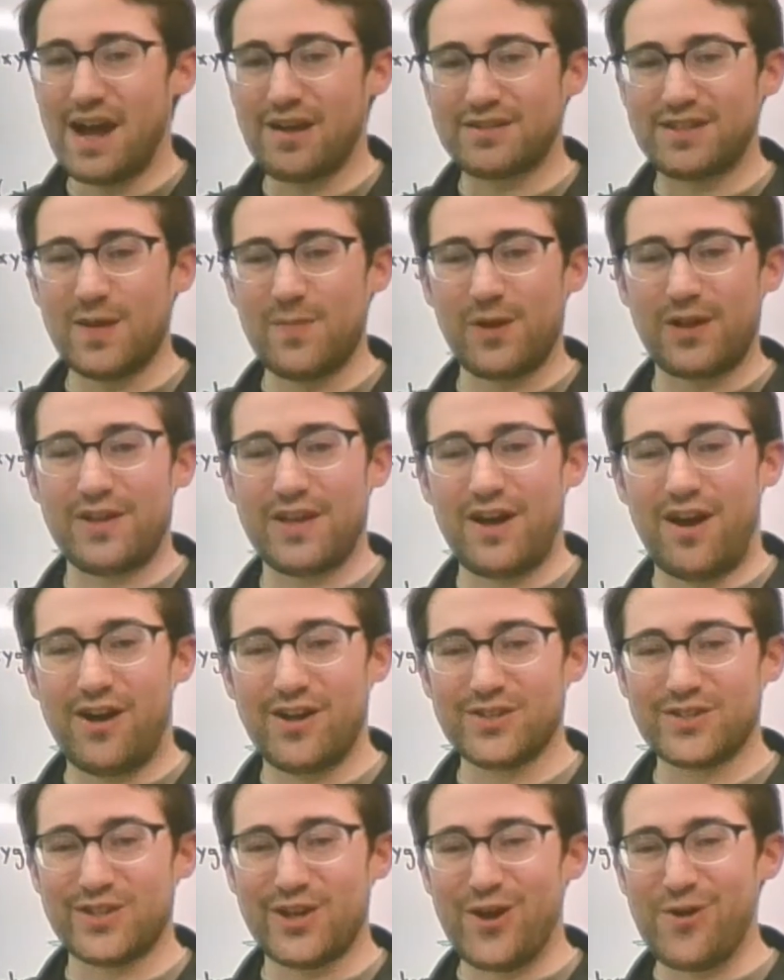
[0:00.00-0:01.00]
typically
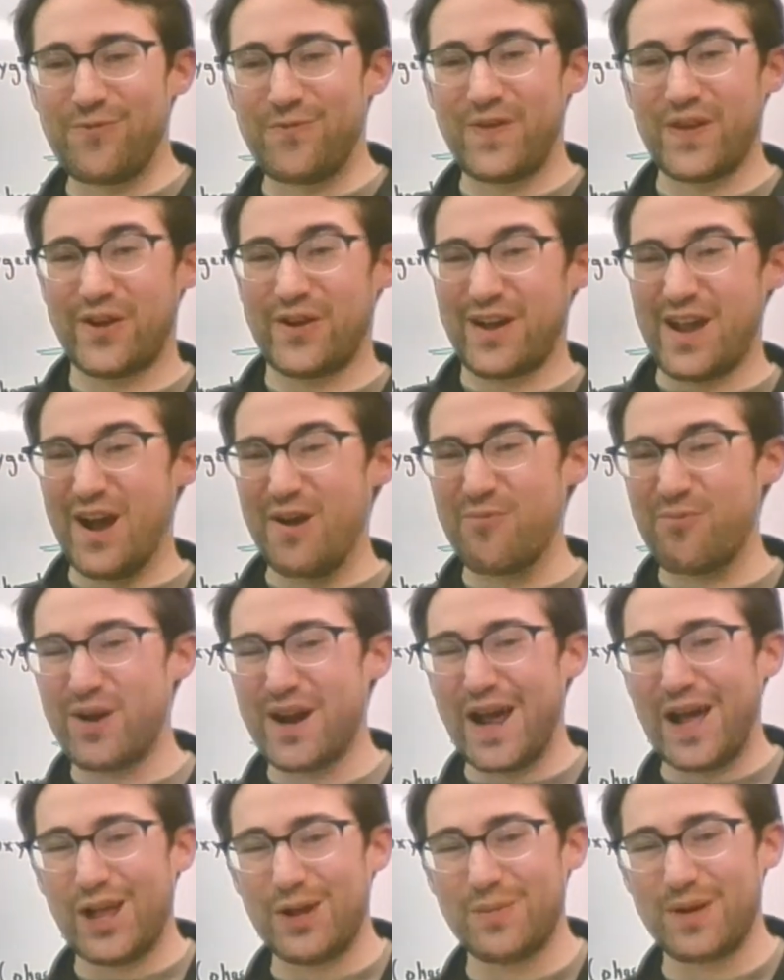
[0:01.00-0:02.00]
also, figuring out
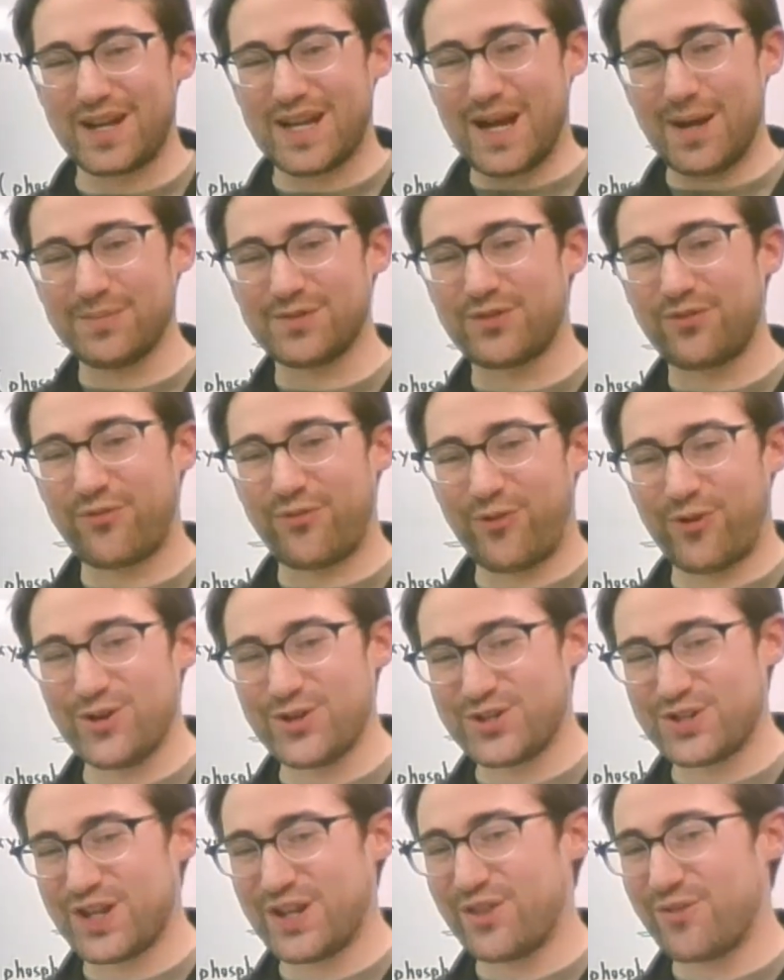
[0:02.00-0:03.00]
what element comes
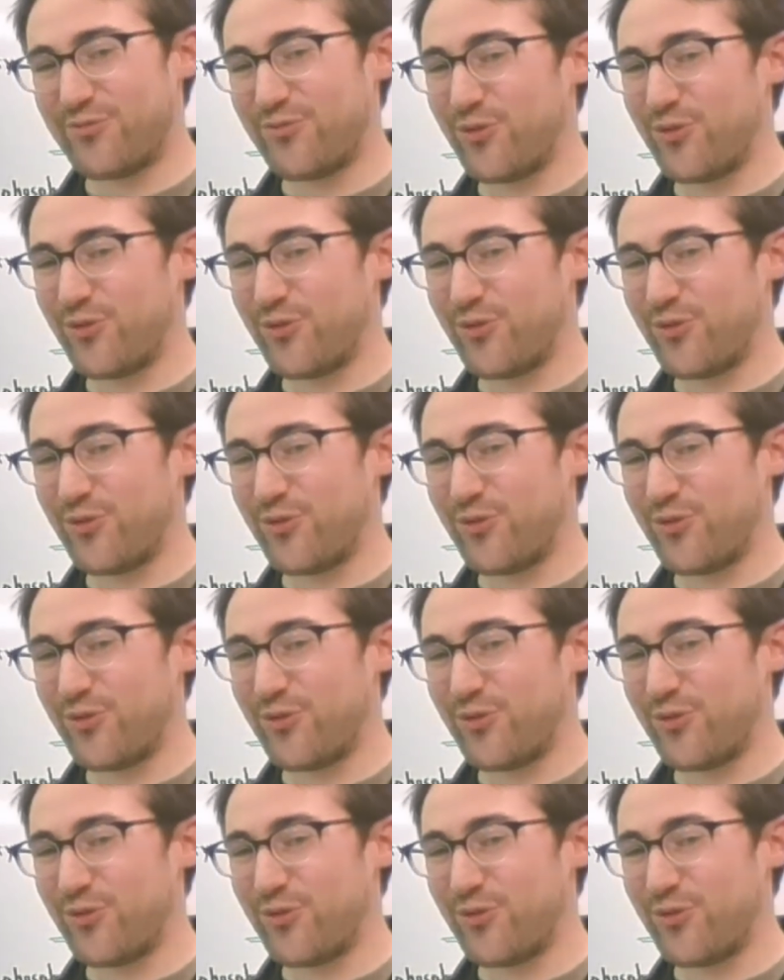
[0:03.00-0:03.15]
first in the